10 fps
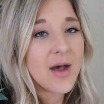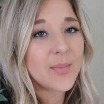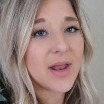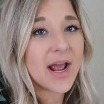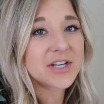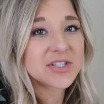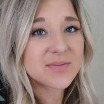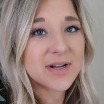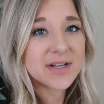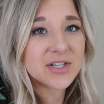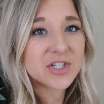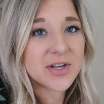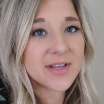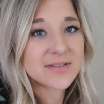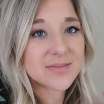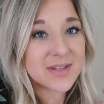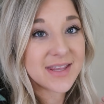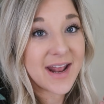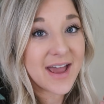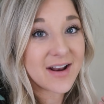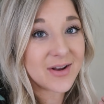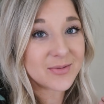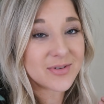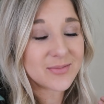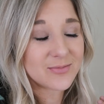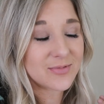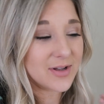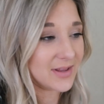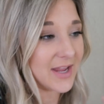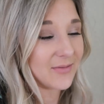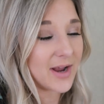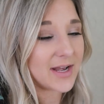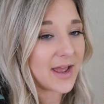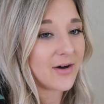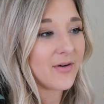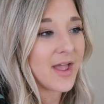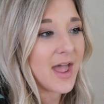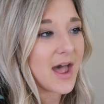But I just wanted to show you something that I had on like right now.